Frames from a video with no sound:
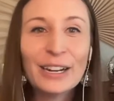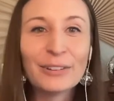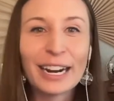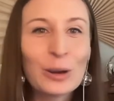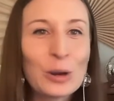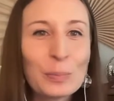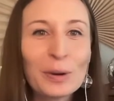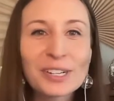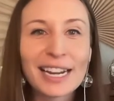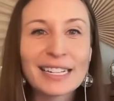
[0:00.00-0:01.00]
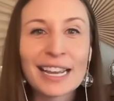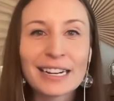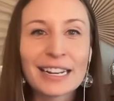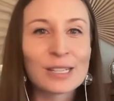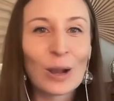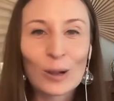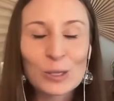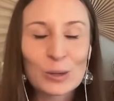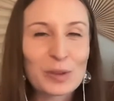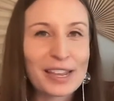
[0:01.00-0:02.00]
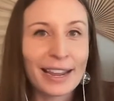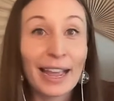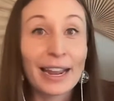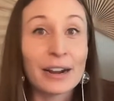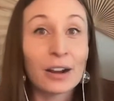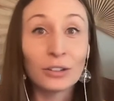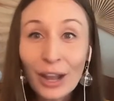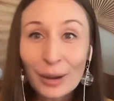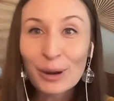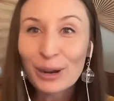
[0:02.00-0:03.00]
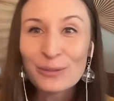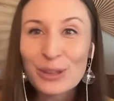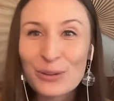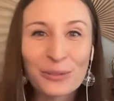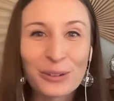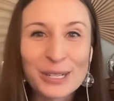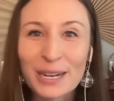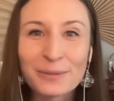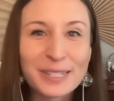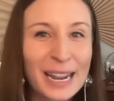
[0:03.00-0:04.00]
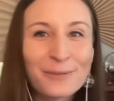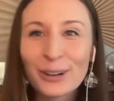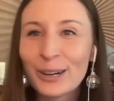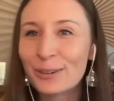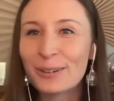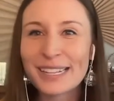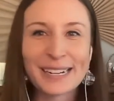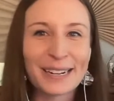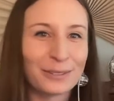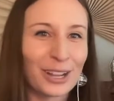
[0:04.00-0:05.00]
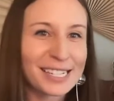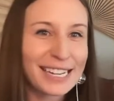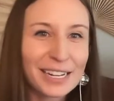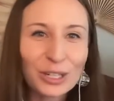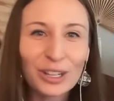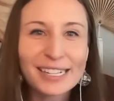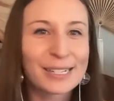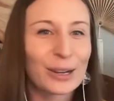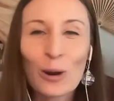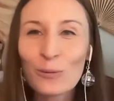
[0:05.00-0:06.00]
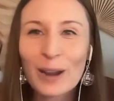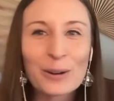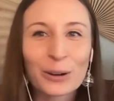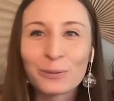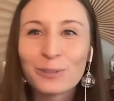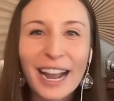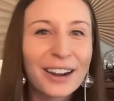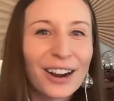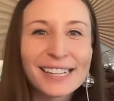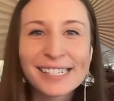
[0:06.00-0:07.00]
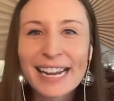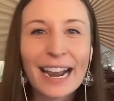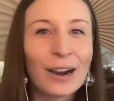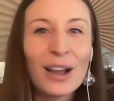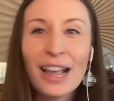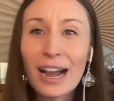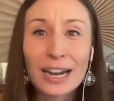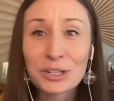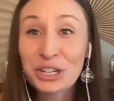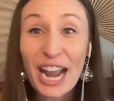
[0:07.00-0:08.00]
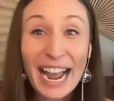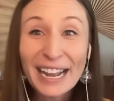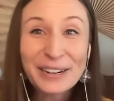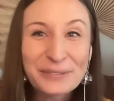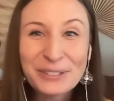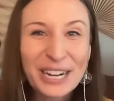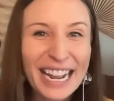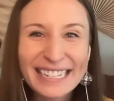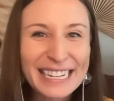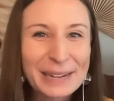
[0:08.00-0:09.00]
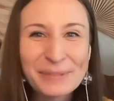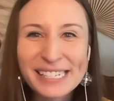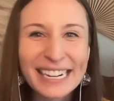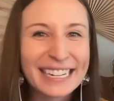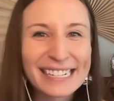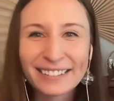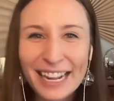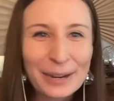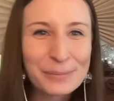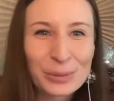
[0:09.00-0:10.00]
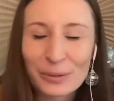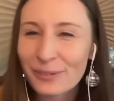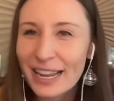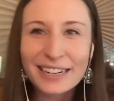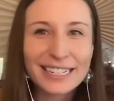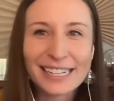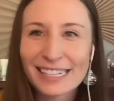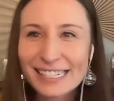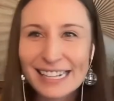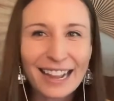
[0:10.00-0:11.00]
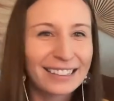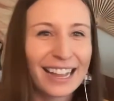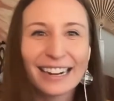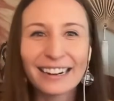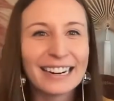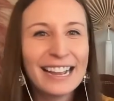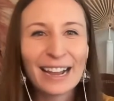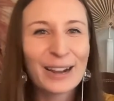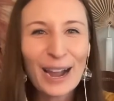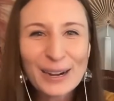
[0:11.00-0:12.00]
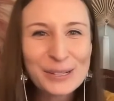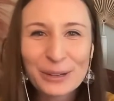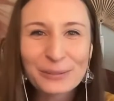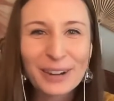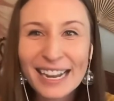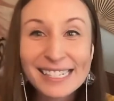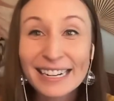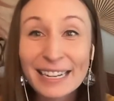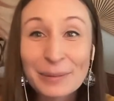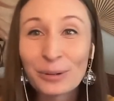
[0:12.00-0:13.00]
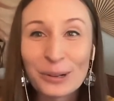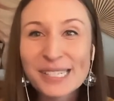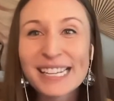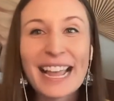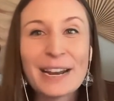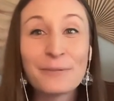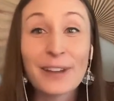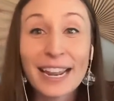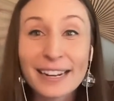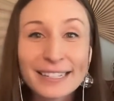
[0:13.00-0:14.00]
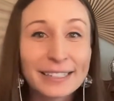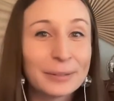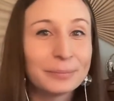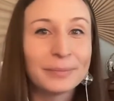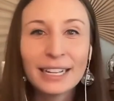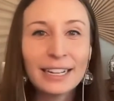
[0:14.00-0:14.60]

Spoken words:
Right? Cooper's identity is also being an alum of the University of Denver, a resident of Los Angeles, a co-founder of FireEye's DAO, a Chad of Chad Team 6, an Millennium superfan, a decent slackliner, a connoisseur of acai bowls, and fandom,